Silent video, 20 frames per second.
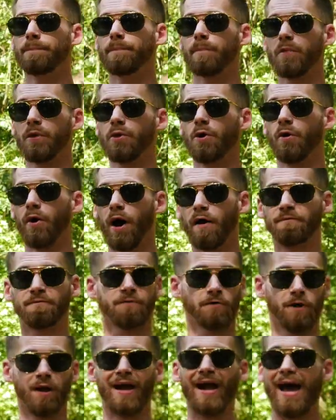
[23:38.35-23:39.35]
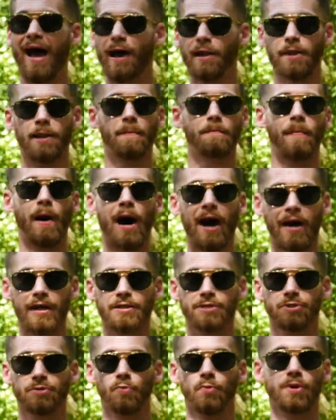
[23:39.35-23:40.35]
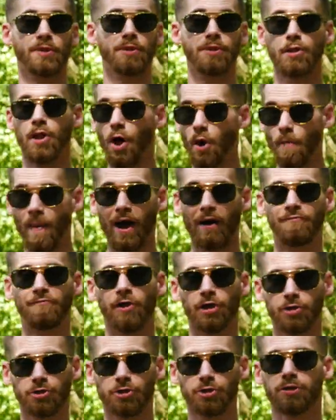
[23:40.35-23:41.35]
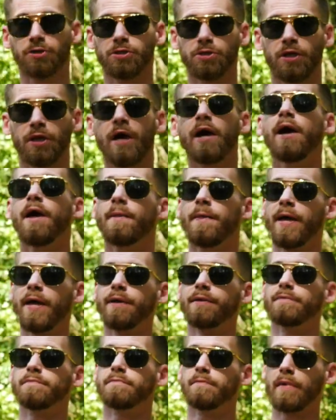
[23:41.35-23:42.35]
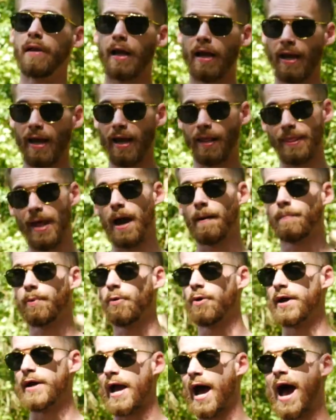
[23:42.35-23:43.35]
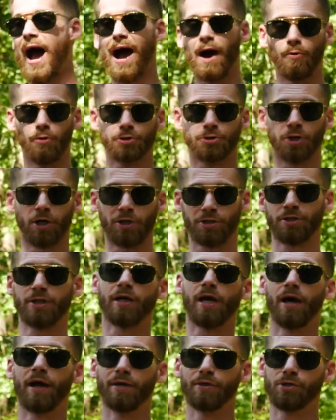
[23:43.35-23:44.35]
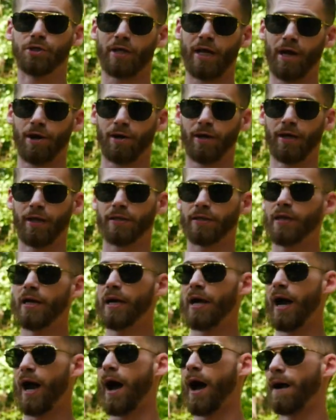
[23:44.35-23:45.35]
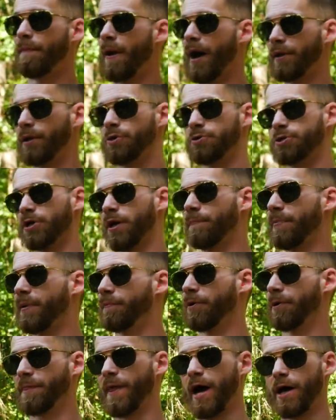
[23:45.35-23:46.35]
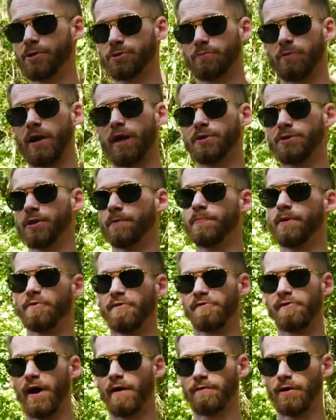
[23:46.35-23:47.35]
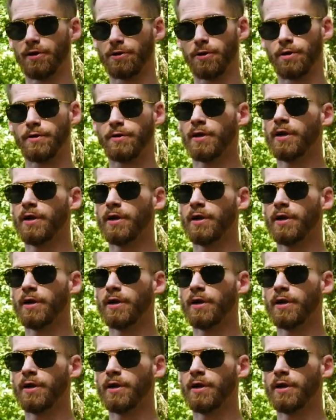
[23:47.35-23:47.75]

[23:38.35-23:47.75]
you know, up front, out of the box with no malfunctions, then at that point I will trust the gun to carry it. I know some people 1,000 rounds, some people 500.